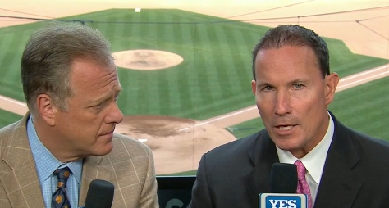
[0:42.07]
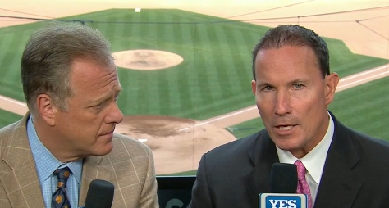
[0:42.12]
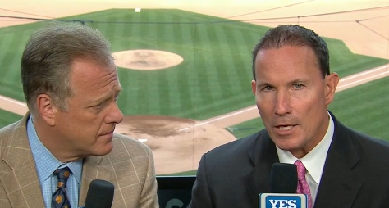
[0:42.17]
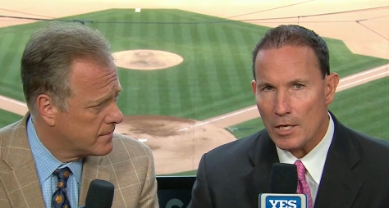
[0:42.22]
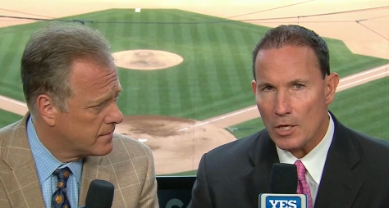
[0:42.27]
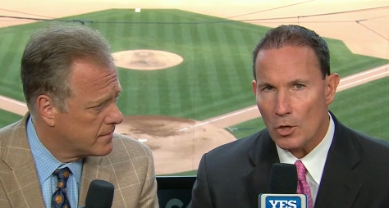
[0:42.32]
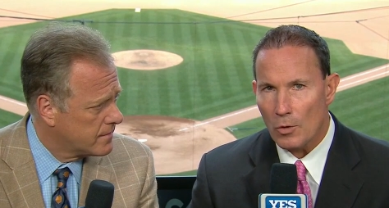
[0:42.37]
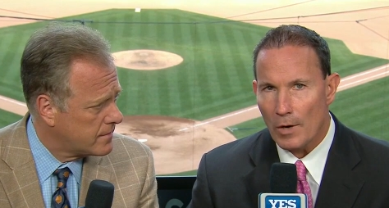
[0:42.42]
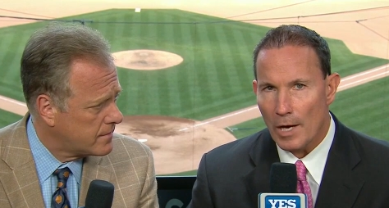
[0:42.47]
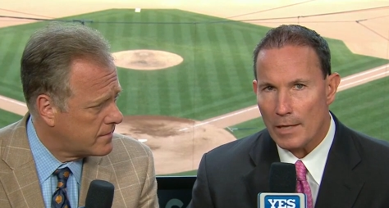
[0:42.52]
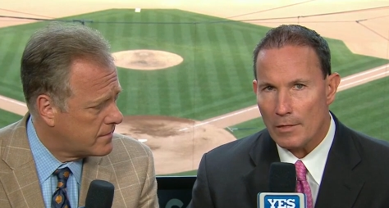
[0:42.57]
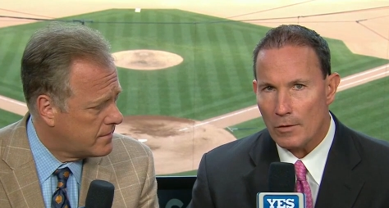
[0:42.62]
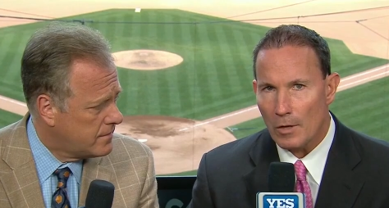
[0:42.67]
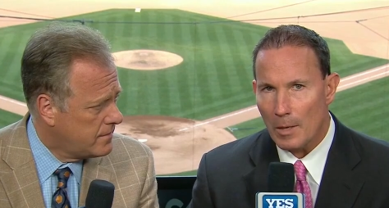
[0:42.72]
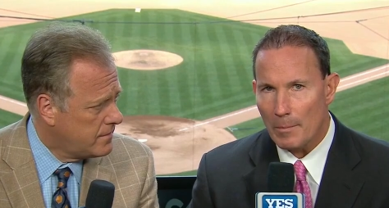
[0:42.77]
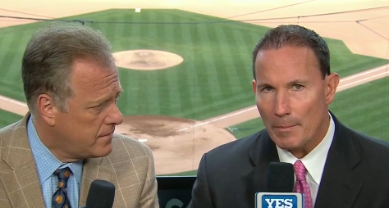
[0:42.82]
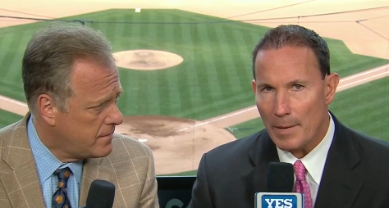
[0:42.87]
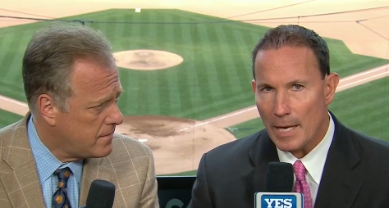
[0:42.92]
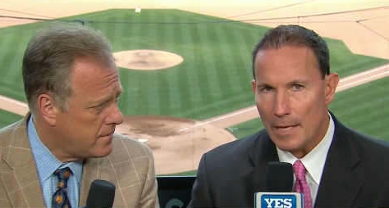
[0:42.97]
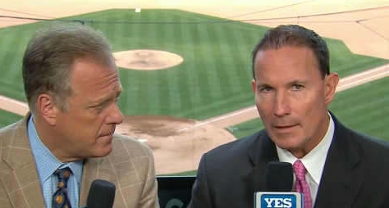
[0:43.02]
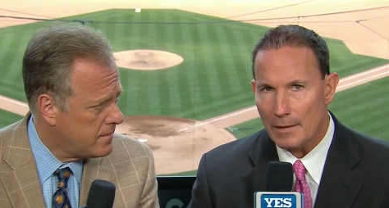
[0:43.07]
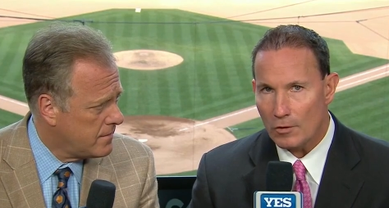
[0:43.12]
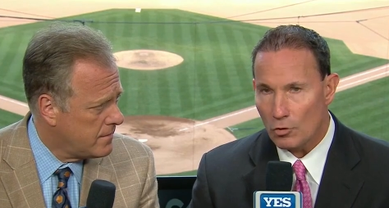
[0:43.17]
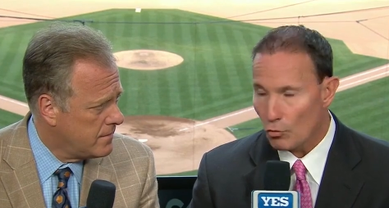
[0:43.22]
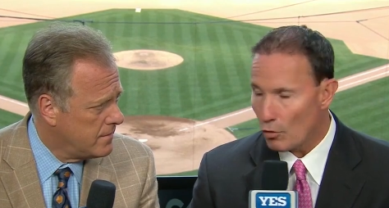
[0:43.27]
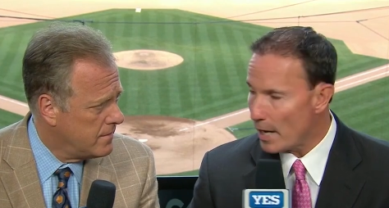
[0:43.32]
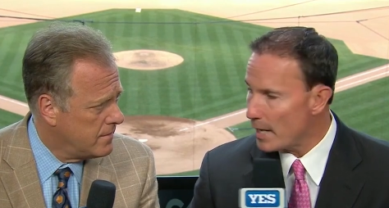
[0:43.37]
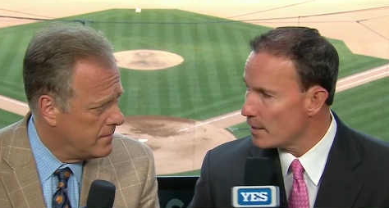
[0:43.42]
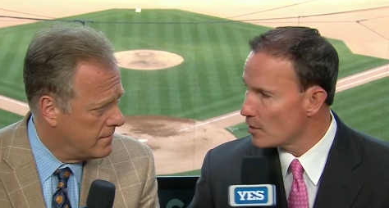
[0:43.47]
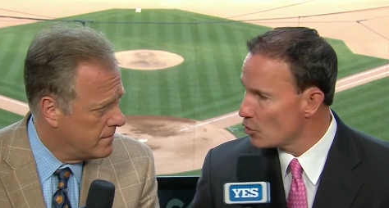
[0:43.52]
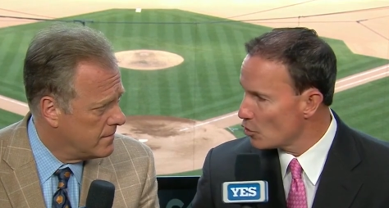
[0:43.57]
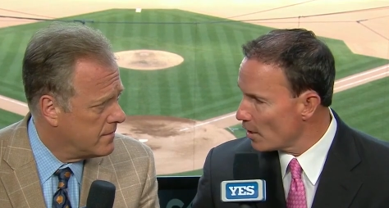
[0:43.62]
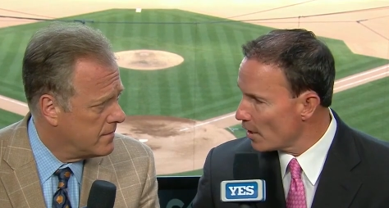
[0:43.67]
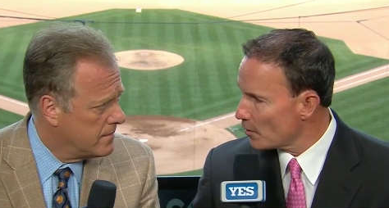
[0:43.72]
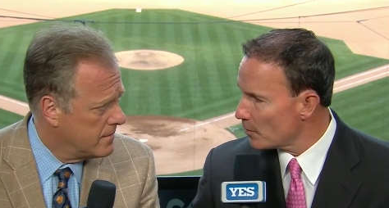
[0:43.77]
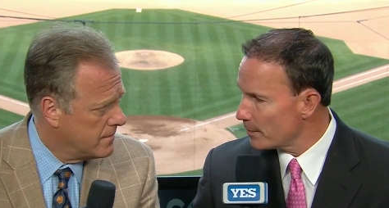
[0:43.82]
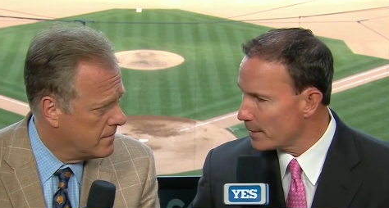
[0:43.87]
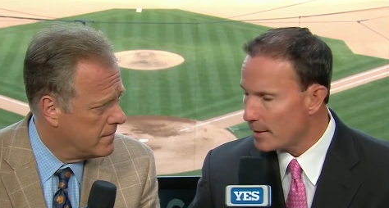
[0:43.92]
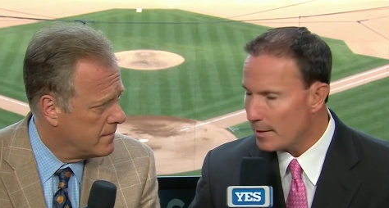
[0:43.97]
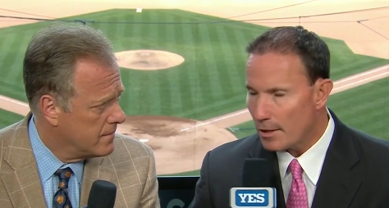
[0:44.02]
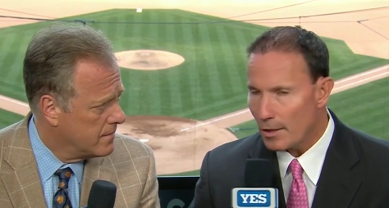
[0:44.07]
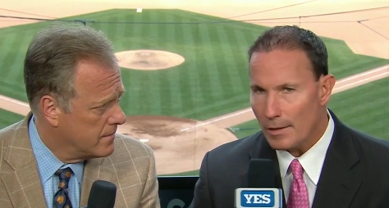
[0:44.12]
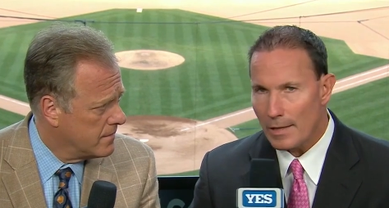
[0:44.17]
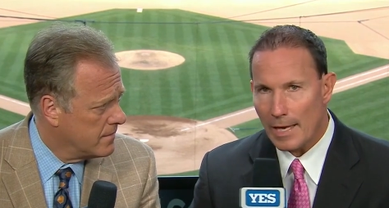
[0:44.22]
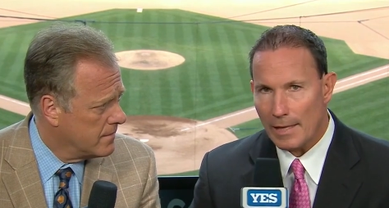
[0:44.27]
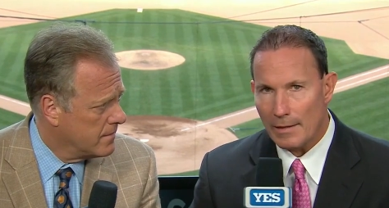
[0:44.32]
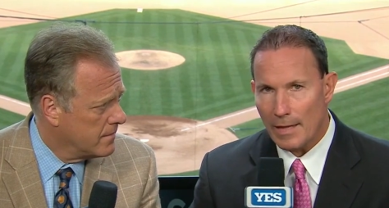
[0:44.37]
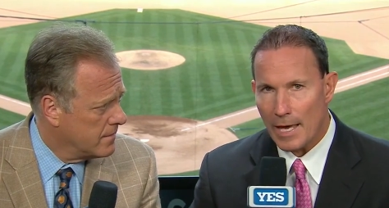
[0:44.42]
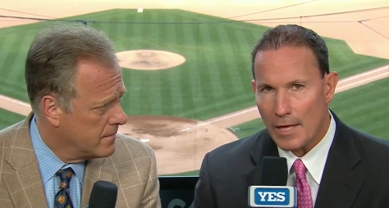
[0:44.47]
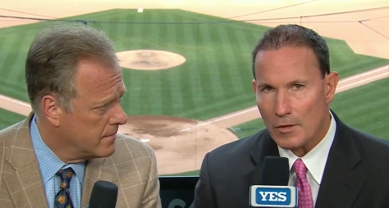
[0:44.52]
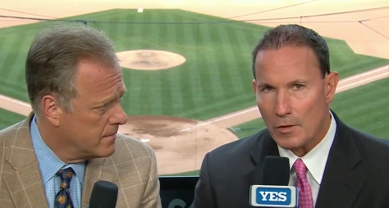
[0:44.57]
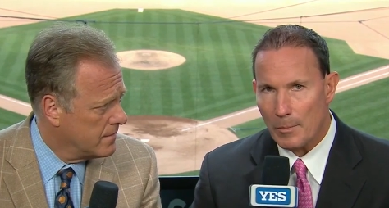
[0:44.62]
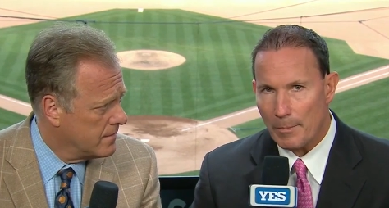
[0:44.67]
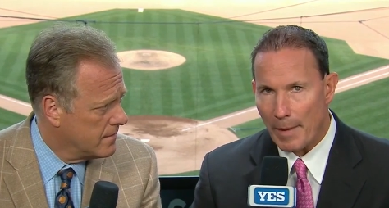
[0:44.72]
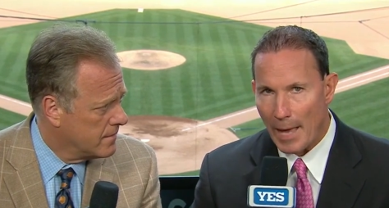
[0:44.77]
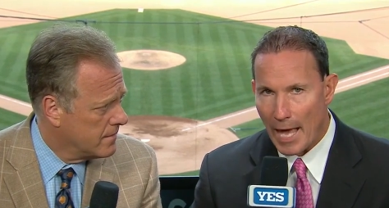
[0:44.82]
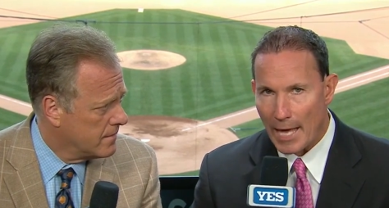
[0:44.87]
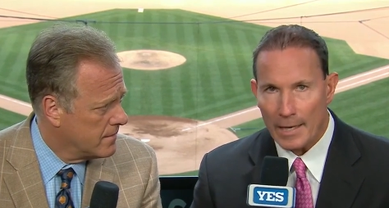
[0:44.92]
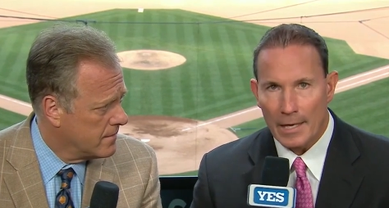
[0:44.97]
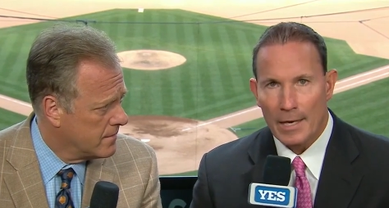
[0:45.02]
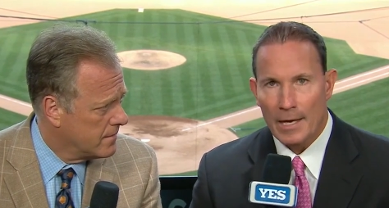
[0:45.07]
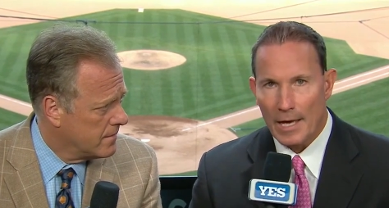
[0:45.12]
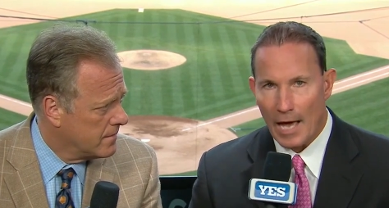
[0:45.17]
Speaker 1: You, I thought, made a great adjustment there that last at bat.